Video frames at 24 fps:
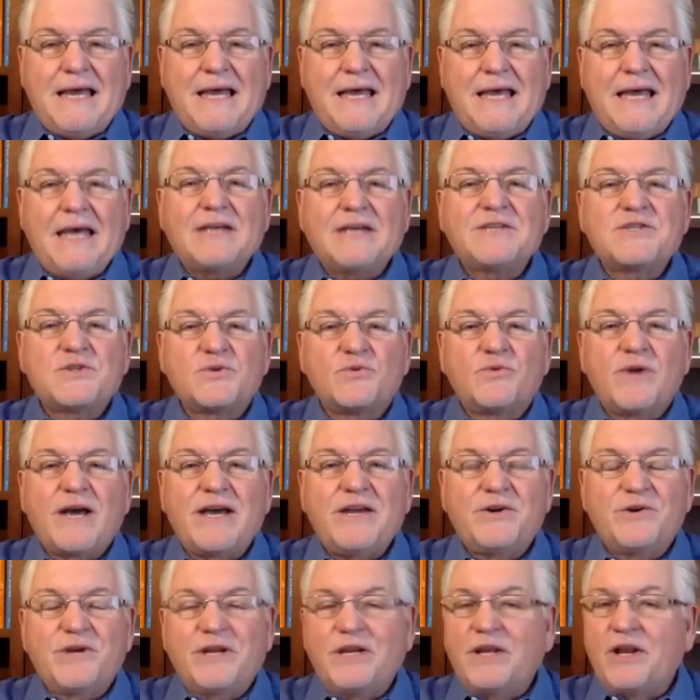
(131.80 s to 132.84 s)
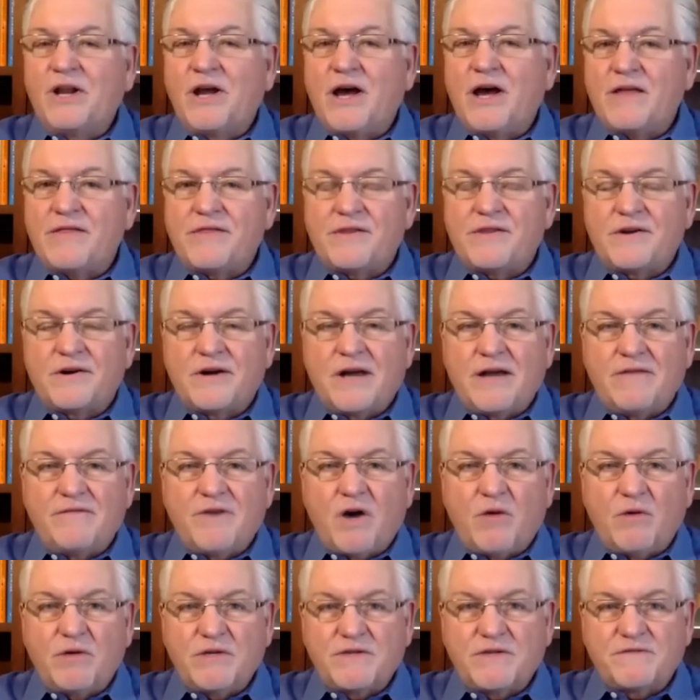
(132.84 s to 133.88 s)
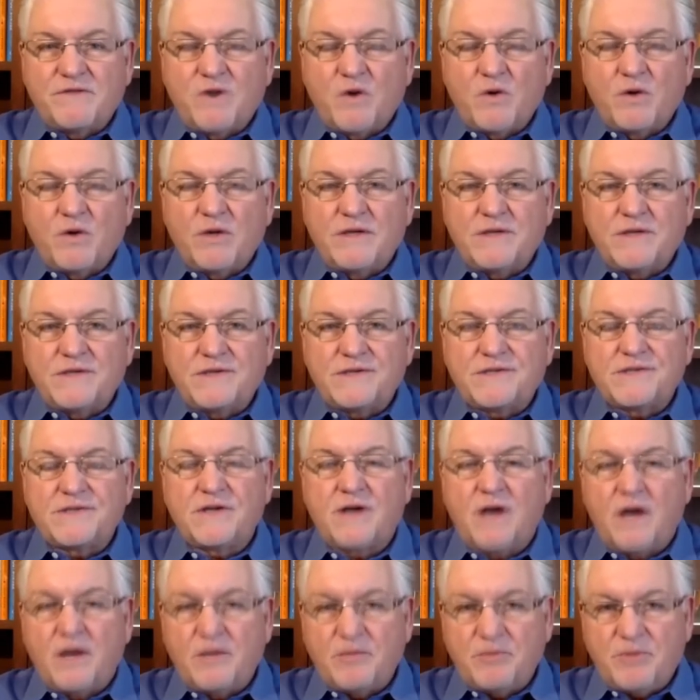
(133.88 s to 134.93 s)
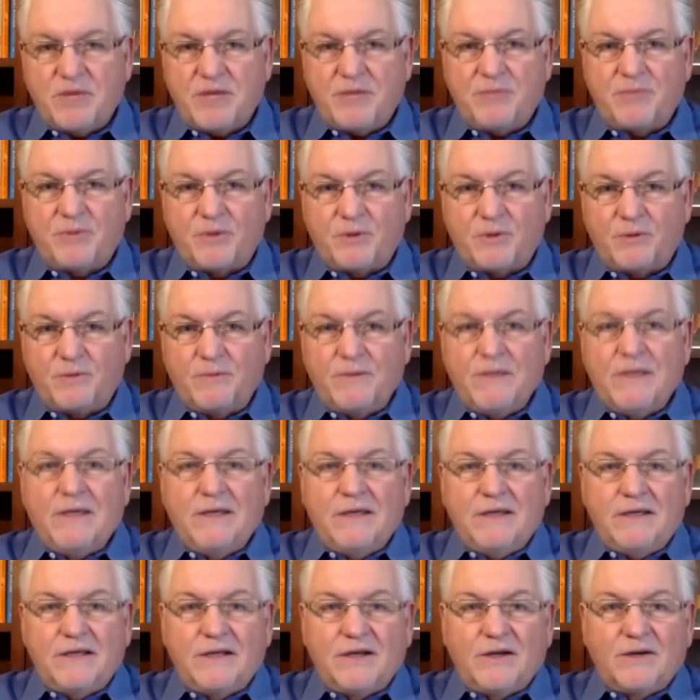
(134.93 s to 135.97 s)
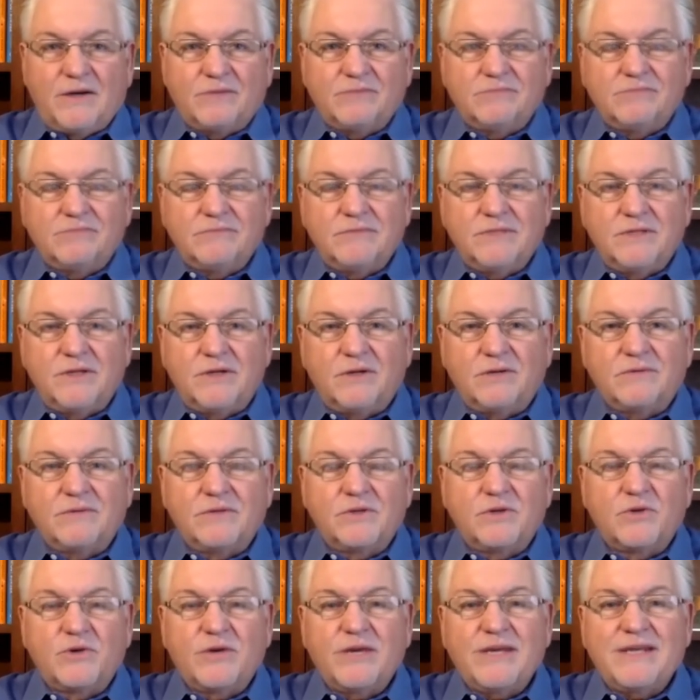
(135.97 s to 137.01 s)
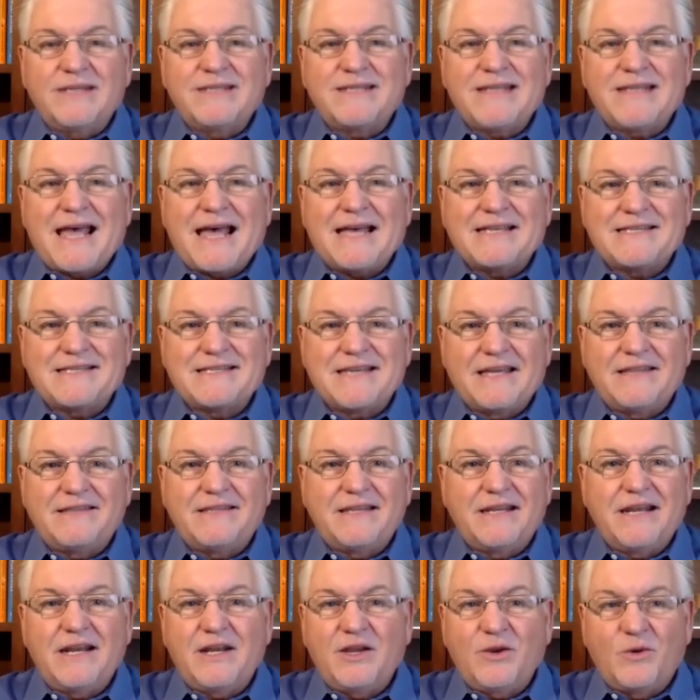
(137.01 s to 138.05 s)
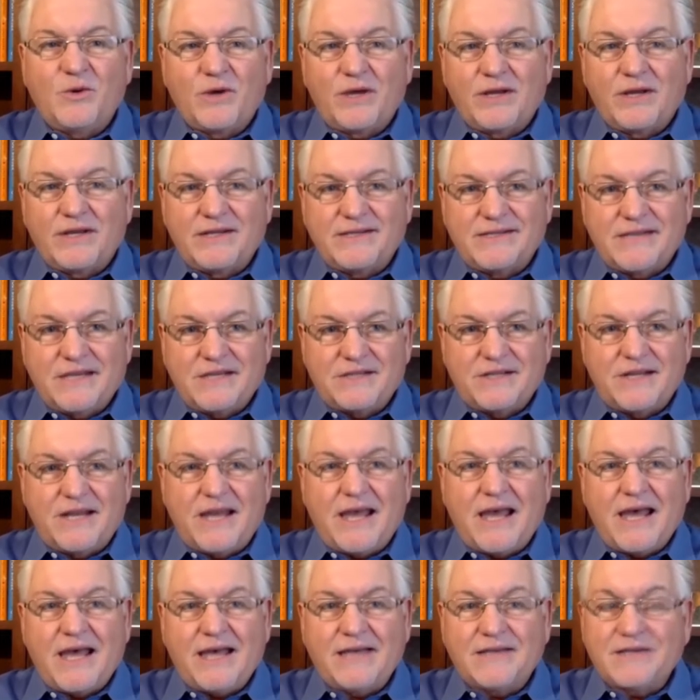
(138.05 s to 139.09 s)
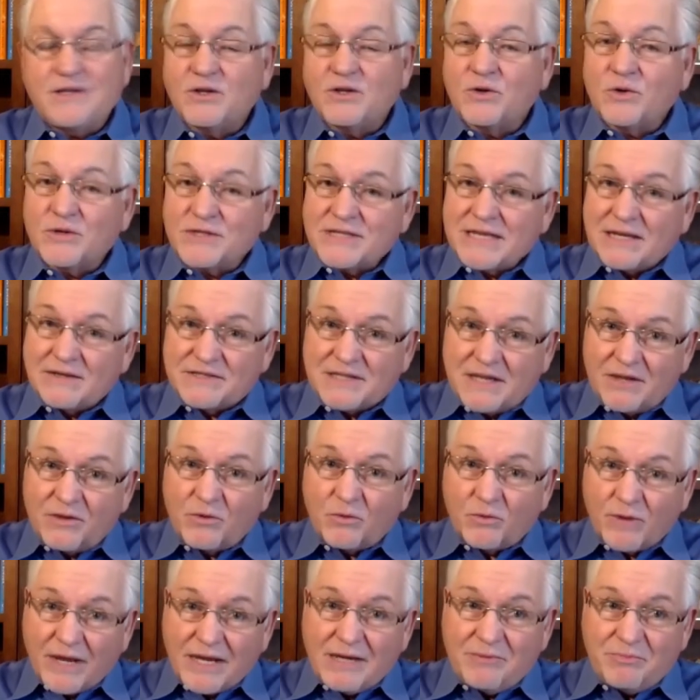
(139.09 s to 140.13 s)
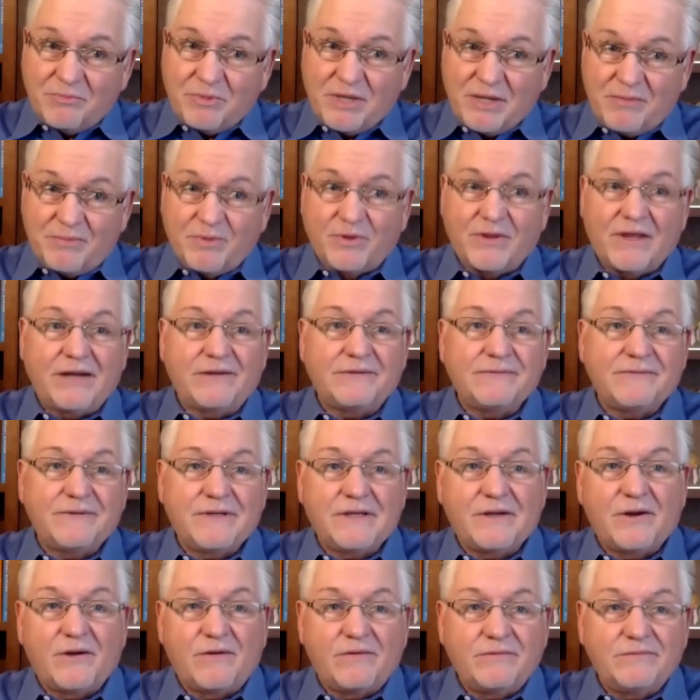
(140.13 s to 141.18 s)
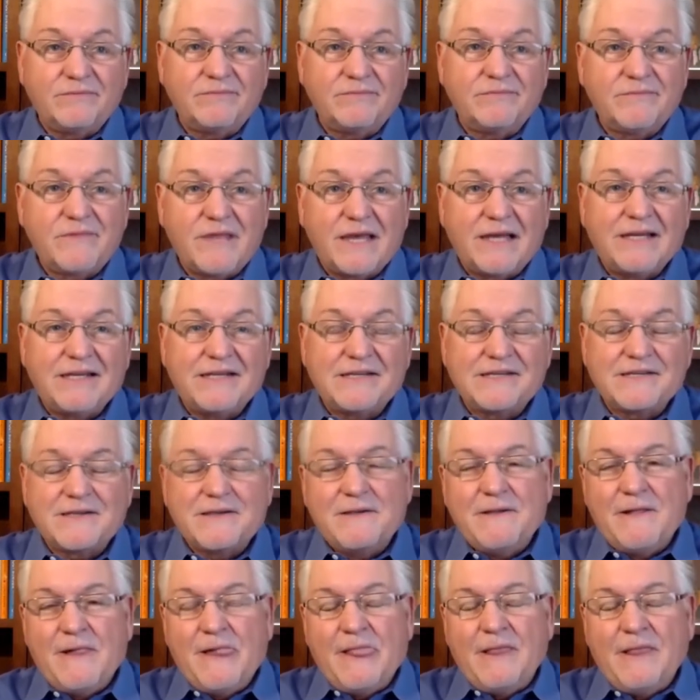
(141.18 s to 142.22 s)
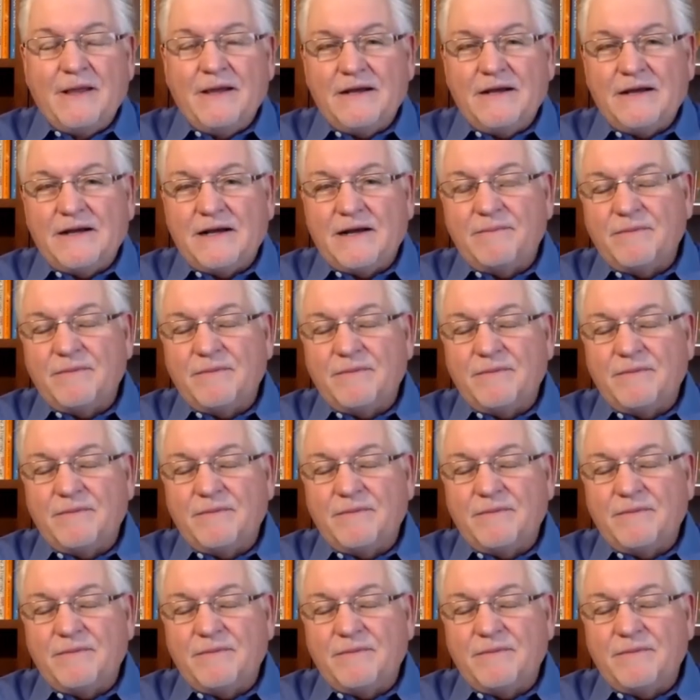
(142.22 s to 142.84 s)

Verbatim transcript: As a writer and an author, I've always focused on people you know, you know, the greatest asset that any organization has, and of course, I'll say the right people that are, you know, that is, um,